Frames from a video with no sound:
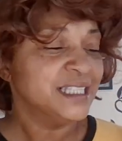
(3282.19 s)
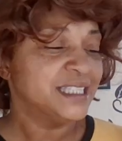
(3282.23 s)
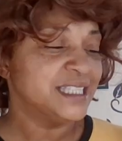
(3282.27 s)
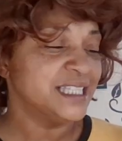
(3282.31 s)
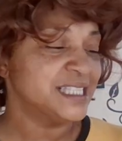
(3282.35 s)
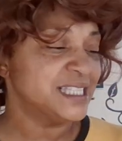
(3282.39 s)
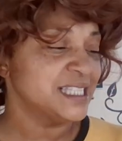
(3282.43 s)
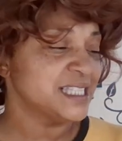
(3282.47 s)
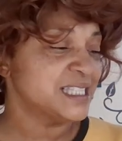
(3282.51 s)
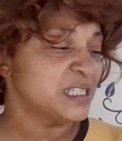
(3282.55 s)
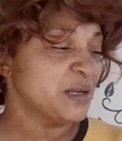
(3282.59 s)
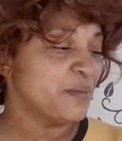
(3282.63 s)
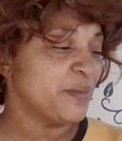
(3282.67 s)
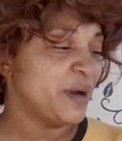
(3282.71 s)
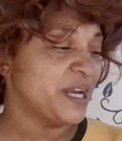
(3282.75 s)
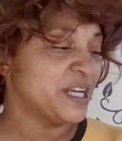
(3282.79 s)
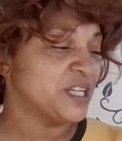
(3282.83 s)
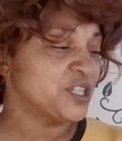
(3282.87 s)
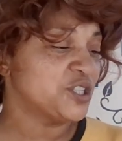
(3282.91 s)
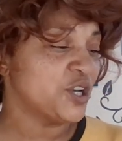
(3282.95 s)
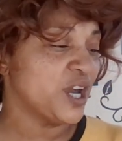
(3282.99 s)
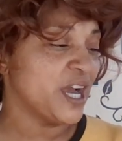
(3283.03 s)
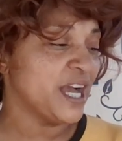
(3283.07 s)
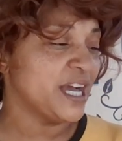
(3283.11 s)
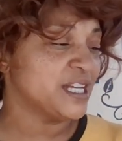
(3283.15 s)
This is
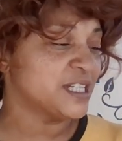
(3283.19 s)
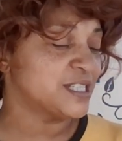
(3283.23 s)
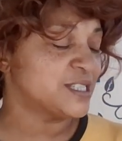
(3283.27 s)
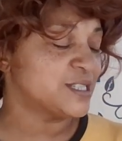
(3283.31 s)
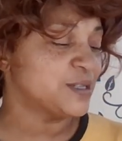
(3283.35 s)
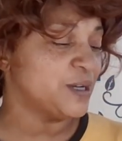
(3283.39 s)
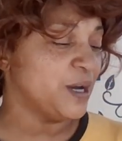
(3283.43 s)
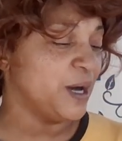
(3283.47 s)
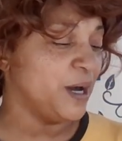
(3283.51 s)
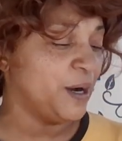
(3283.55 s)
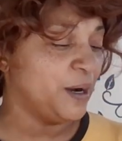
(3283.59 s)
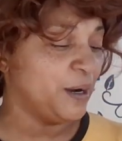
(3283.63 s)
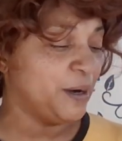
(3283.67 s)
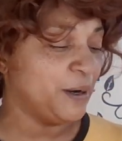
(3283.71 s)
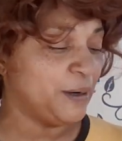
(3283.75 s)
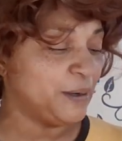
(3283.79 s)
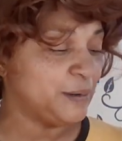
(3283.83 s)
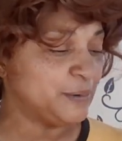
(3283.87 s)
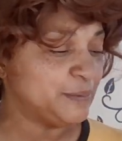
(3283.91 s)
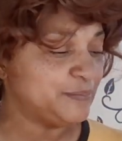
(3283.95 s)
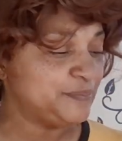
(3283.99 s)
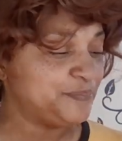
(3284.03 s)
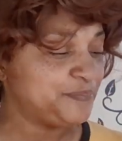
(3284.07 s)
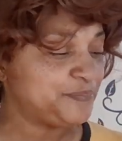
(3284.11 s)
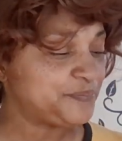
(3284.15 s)
somebody trying to
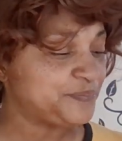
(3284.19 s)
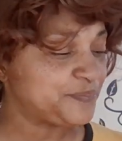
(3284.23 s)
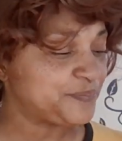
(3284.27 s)
um